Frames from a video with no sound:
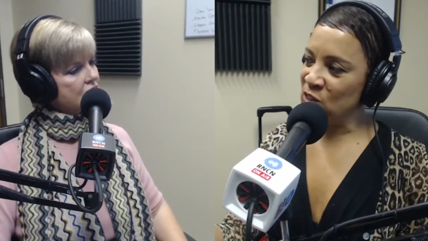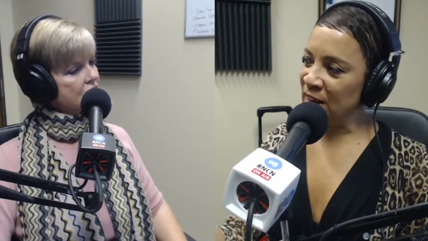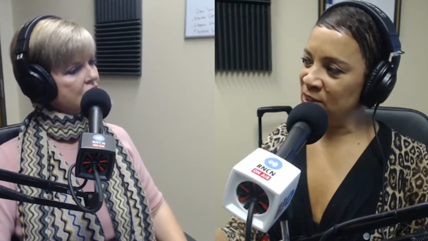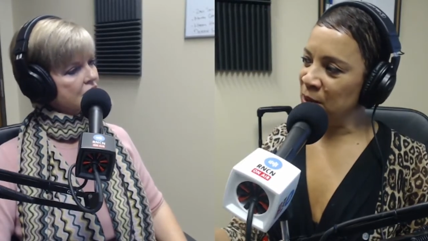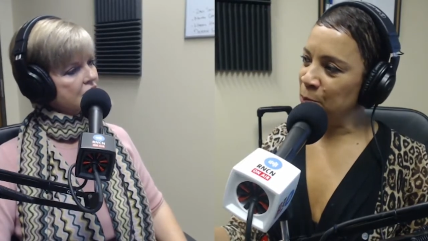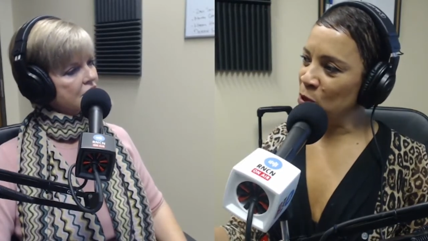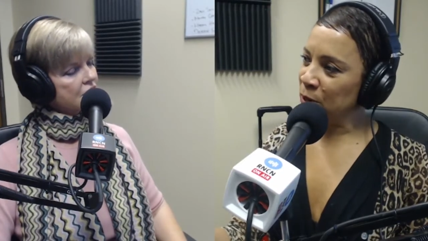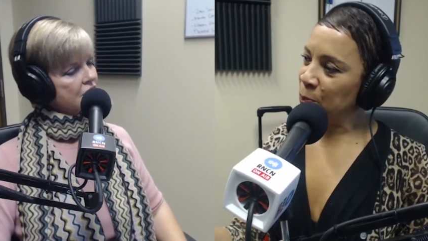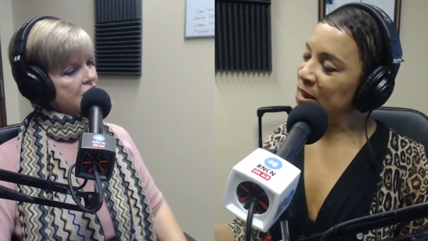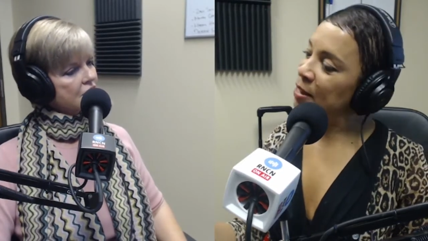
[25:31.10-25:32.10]
Speaker 1: in the
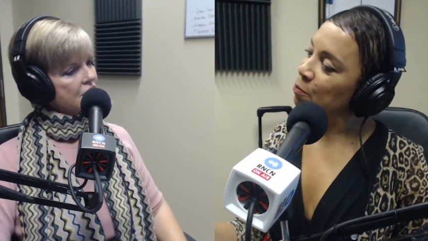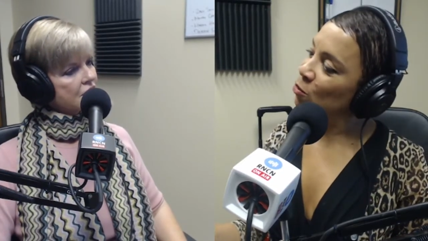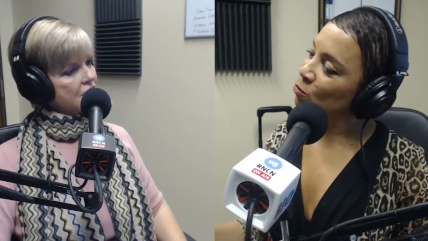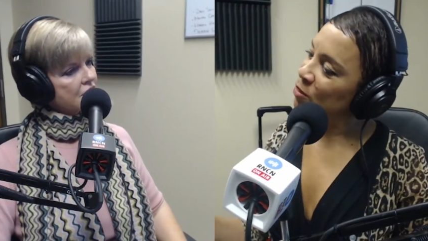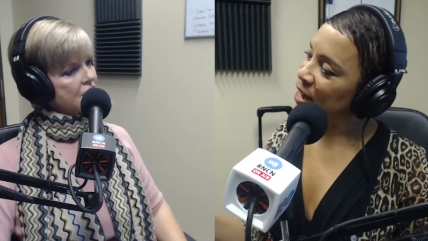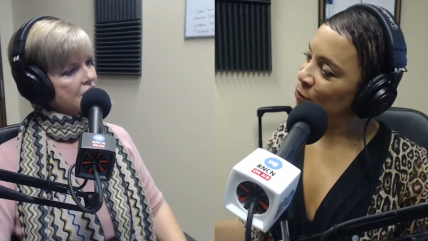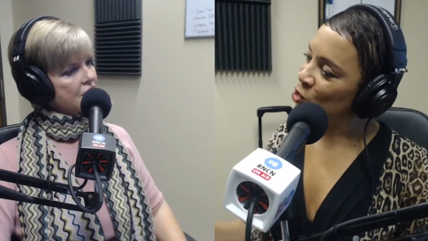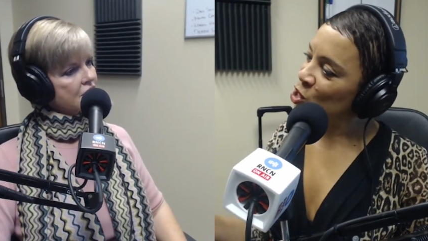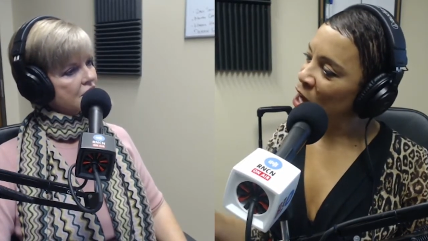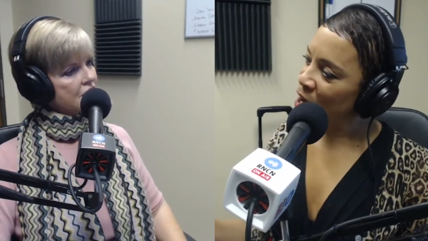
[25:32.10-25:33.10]
book people never
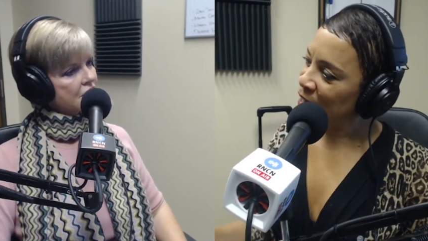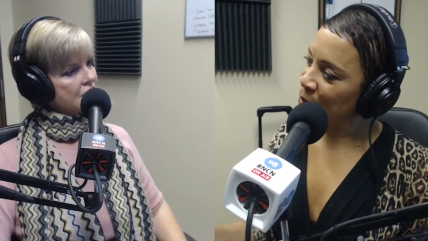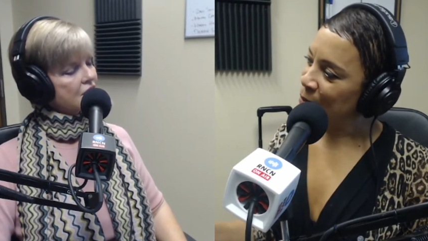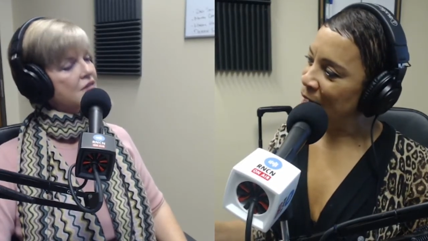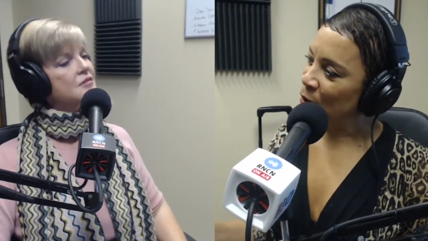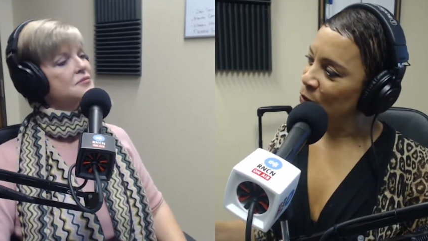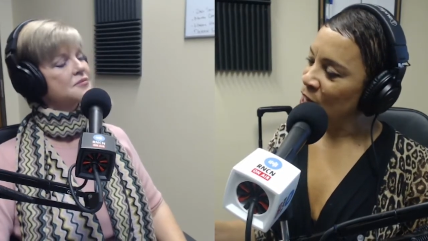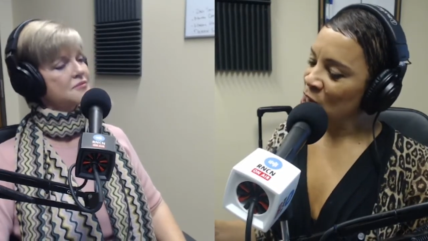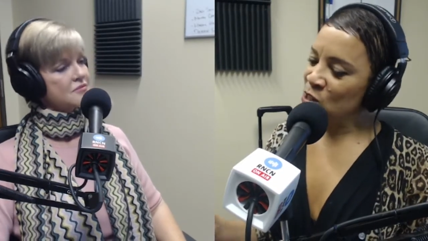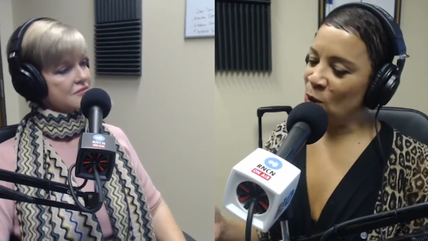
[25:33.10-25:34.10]
talk about. Mm
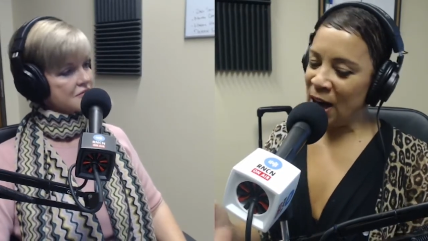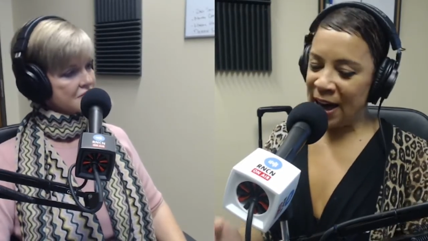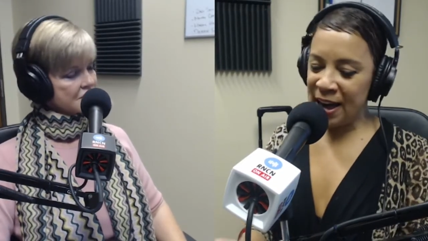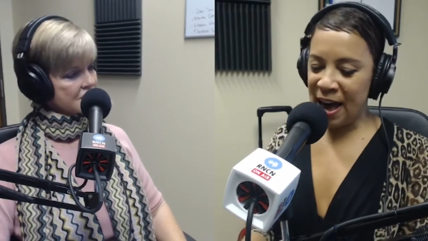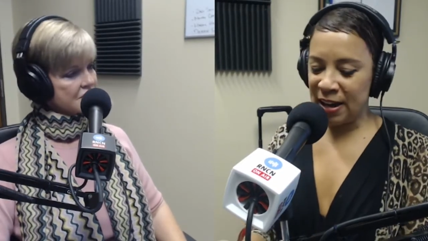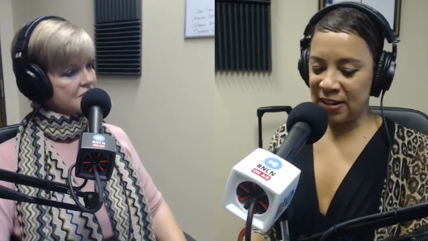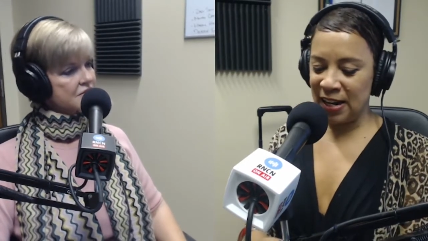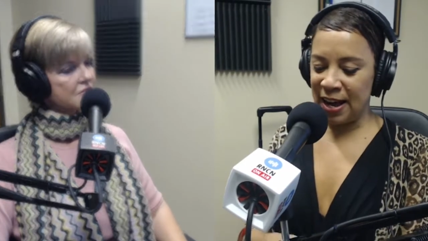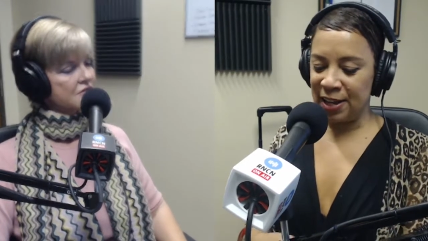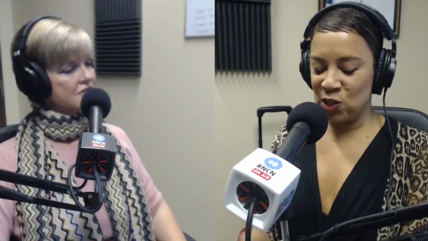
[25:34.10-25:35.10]
-hmm. So I had
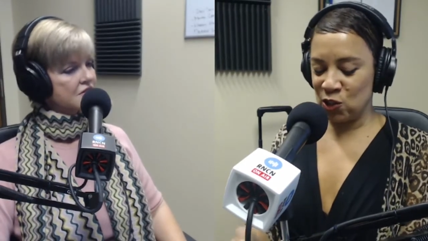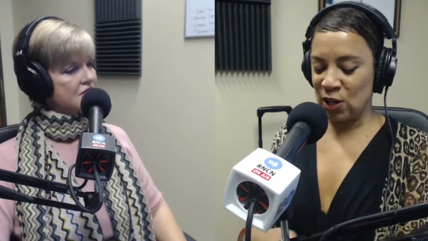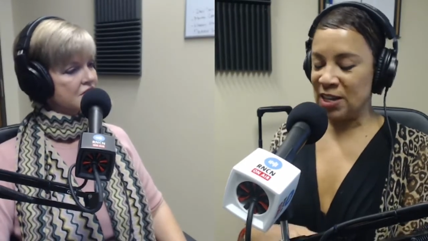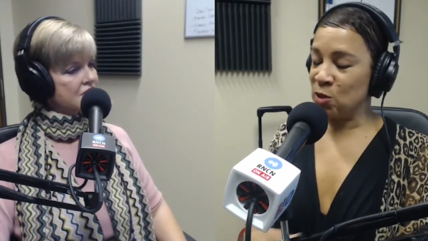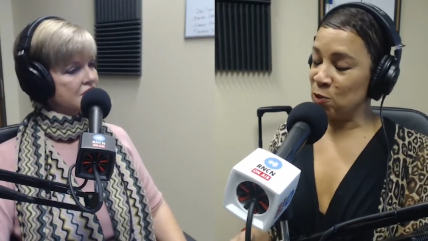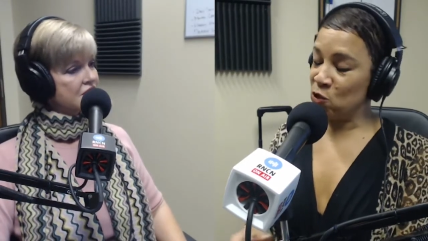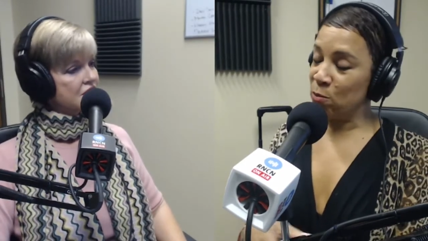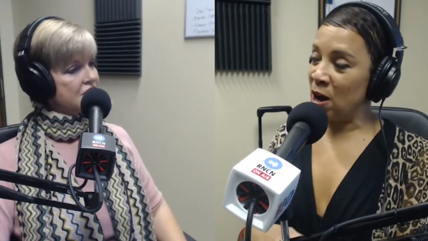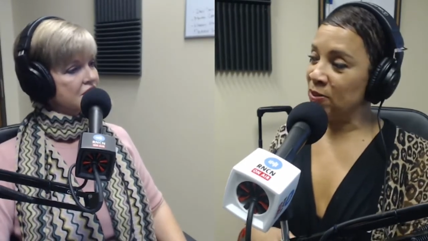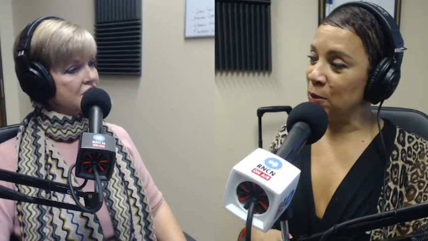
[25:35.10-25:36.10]
clients or customers who
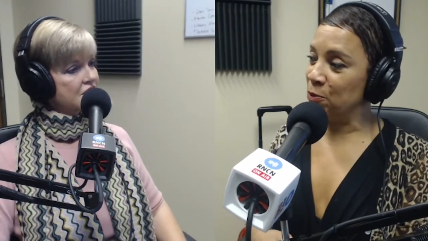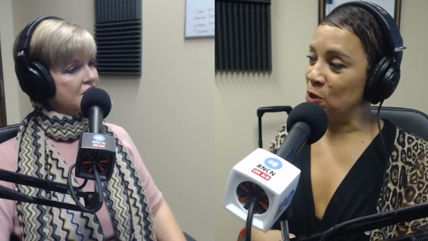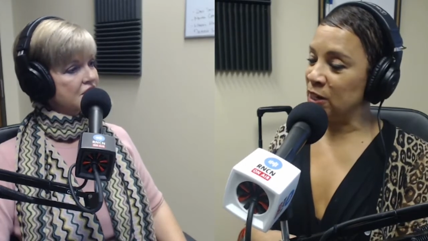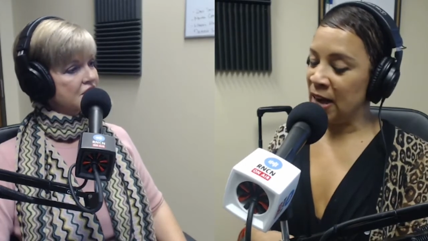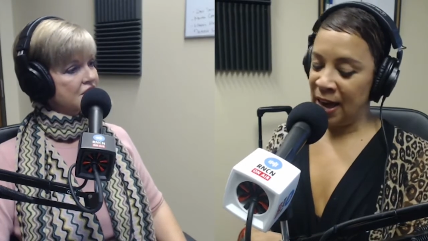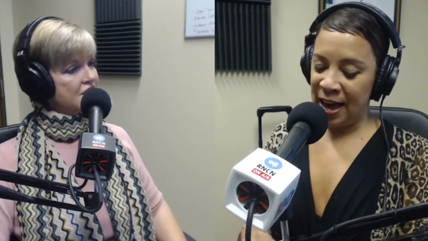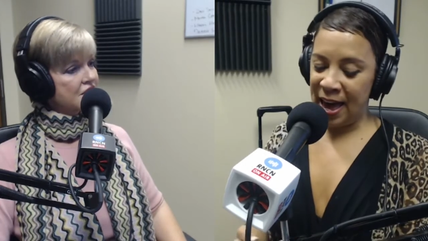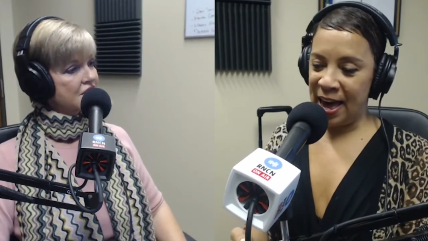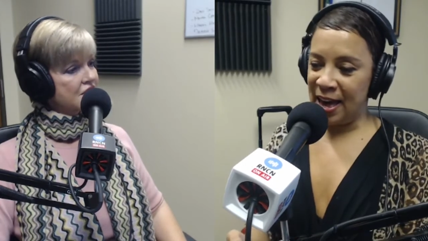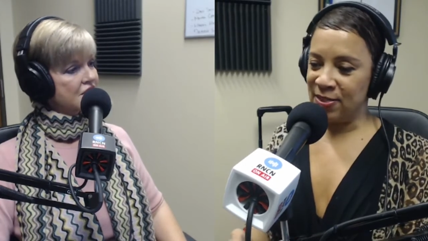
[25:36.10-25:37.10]
bought the book,
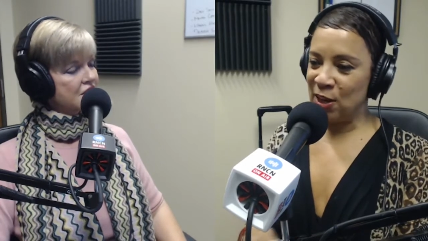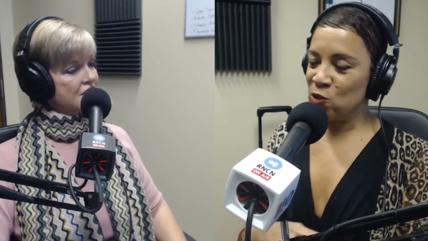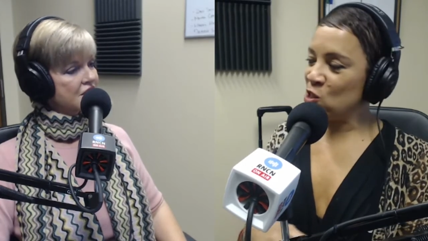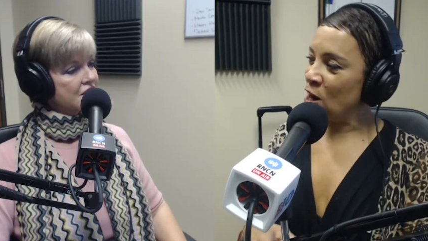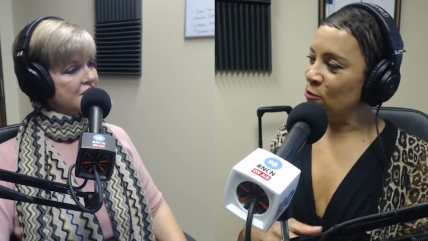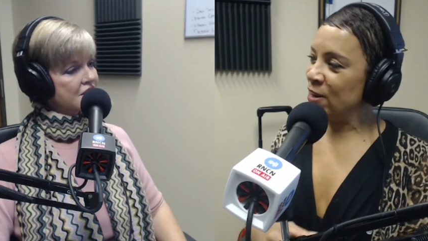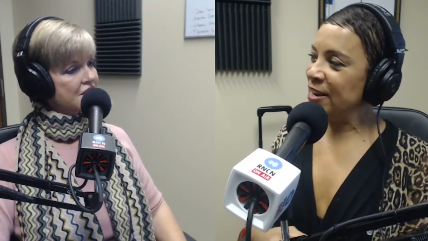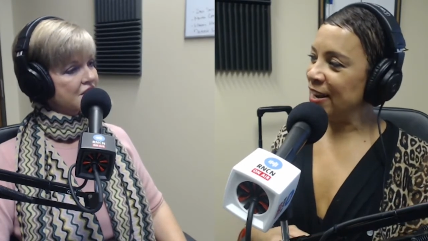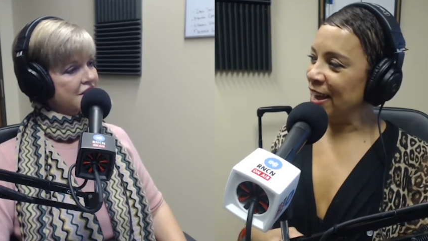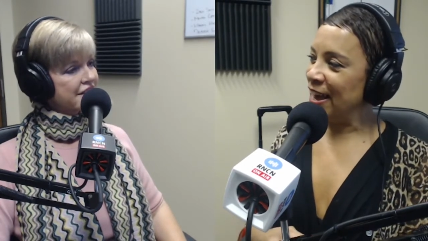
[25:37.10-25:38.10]
and they'll start
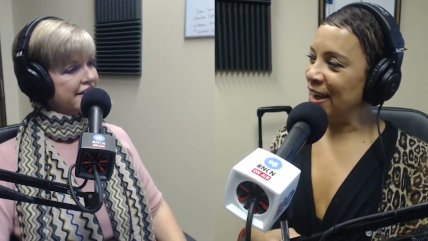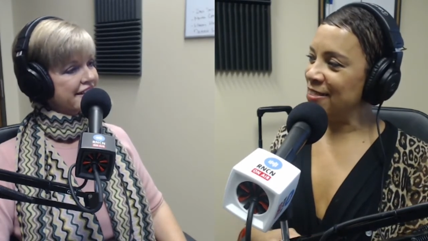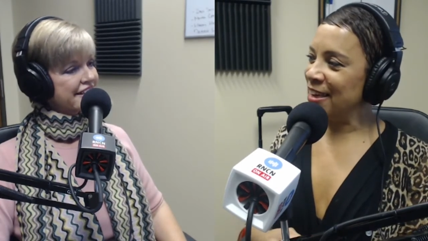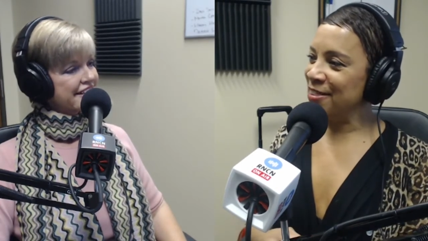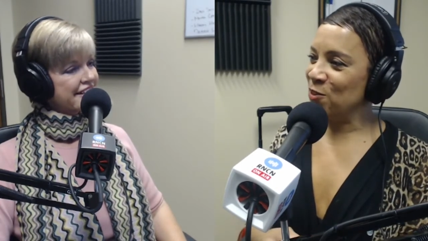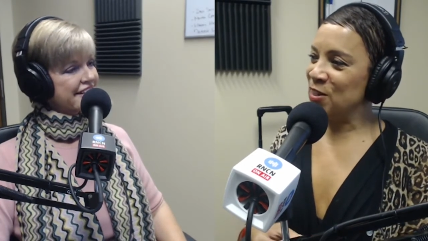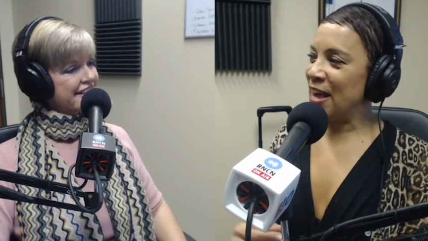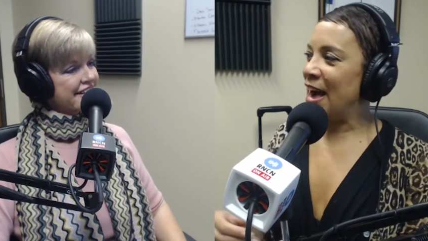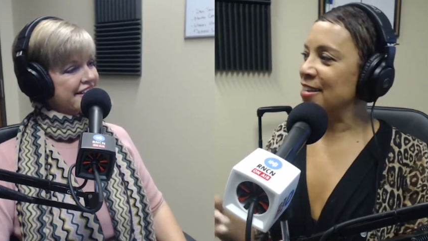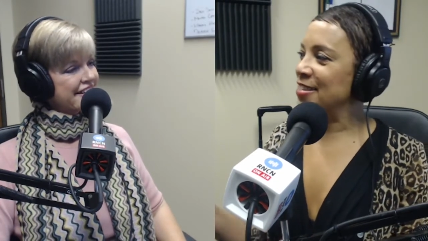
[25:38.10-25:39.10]
reading it, and then they'll
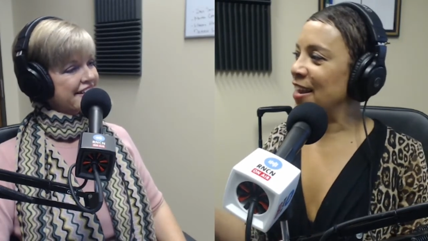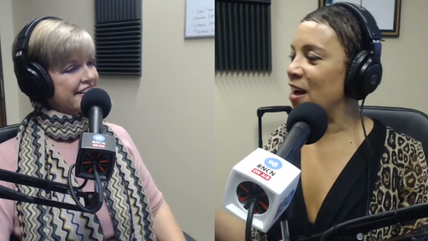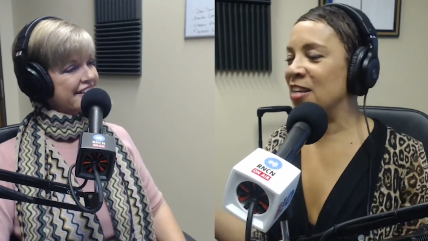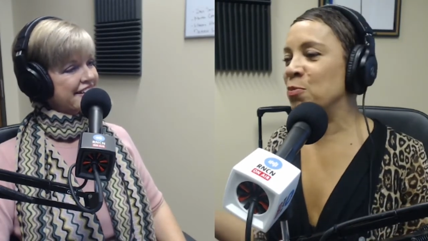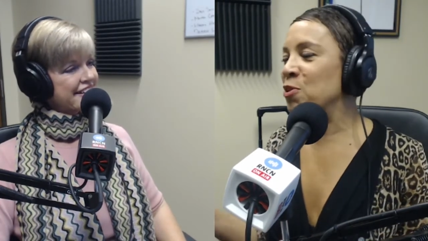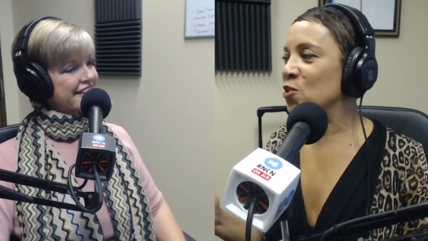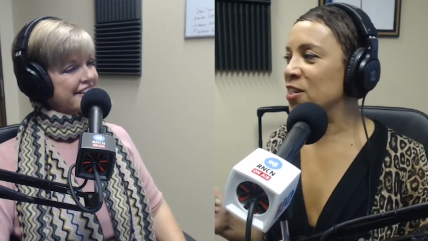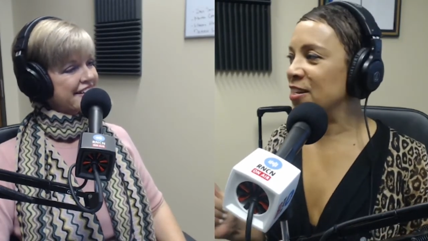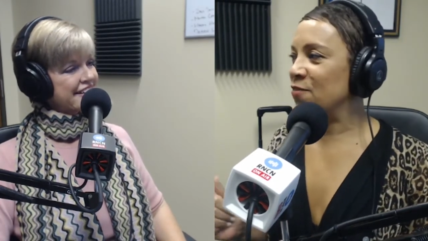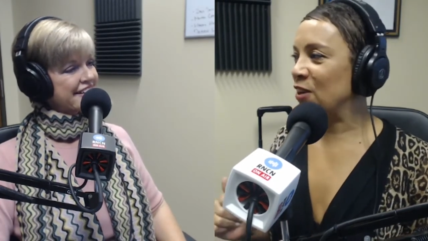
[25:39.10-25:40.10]
ask their husband or
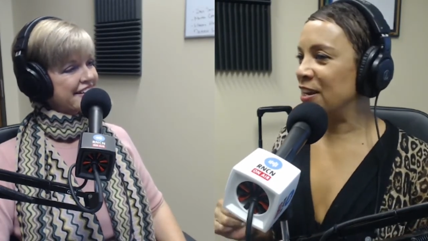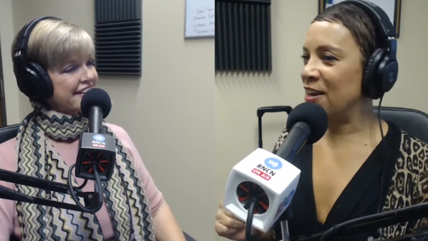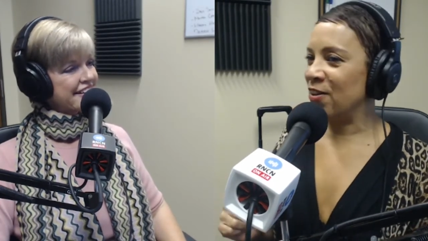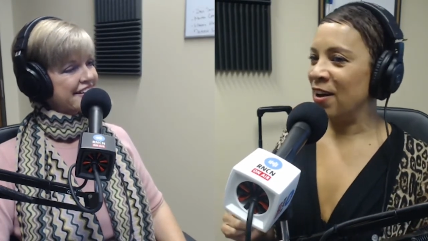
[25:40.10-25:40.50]
significant other,